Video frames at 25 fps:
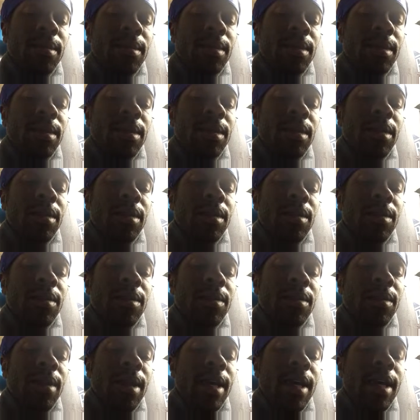you
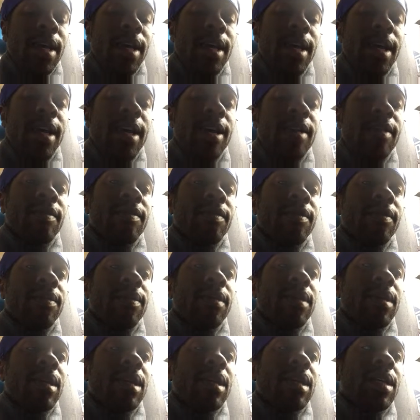know, I have
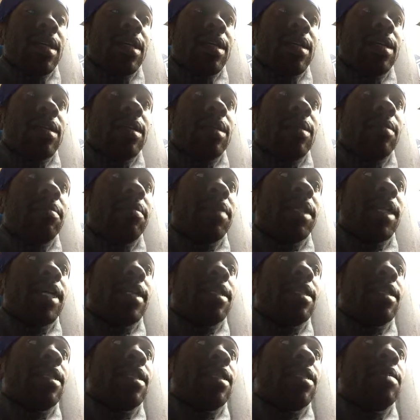some
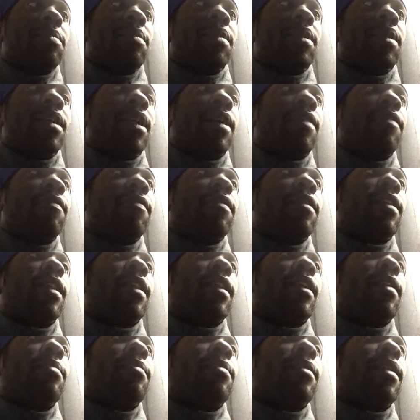blessings, but I feel like
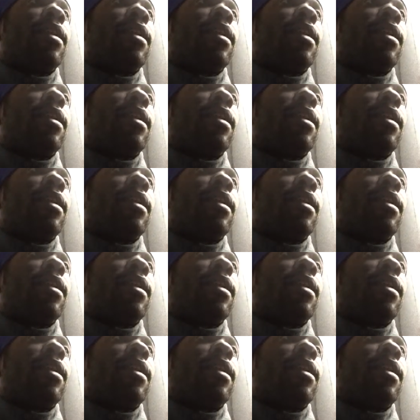I'm